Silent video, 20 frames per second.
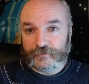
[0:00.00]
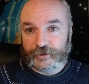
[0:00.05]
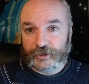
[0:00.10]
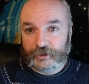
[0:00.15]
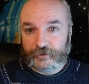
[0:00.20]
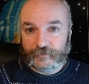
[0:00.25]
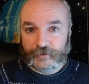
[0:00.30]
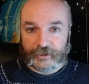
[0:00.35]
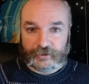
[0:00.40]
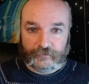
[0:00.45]

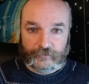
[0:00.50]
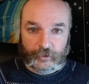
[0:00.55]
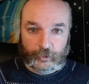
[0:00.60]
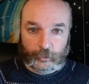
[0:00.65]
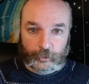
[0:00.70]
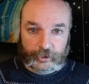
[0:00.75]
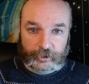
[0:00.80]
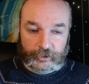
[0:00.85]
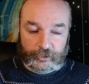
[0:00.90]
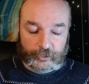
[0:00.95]
side effect of
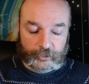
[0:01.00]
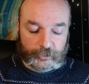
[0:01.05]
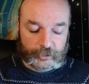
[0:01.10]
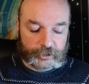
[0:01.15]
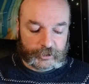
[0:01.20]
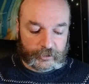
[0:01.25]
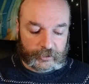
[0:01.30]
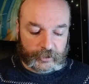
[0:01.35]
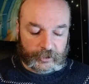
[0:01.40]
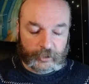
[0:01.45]
not winning the
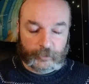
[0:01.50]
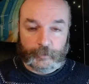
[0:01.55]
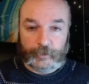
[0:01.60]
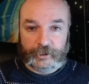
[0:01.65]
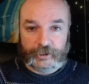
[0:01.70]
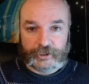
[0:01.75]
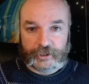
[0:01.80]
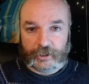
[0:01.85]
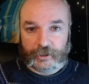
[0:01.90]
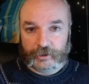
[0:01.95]
auction and not
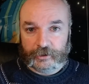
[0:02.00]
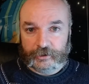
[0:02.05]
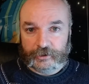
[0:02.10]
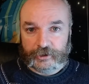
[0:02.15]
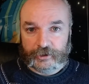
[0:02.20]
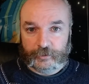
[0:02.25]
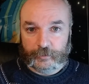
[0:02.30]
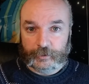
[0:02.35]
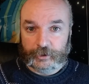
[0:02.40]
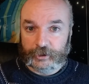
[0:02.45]
being tied
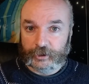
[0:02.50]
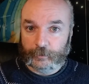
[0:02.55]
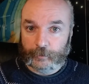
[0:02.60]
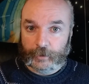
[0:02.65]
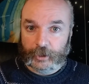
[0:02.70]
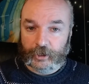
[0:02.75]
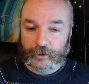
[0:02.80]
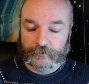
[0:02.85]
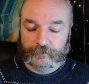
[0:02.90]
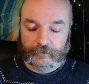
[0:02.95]
to being a
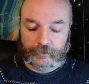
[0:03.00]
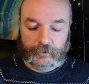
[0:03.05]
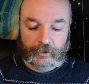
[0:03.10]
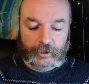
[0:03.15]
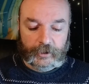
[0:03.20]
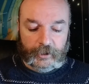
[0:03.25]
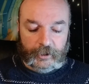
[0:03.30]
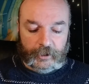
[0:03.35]
Marvel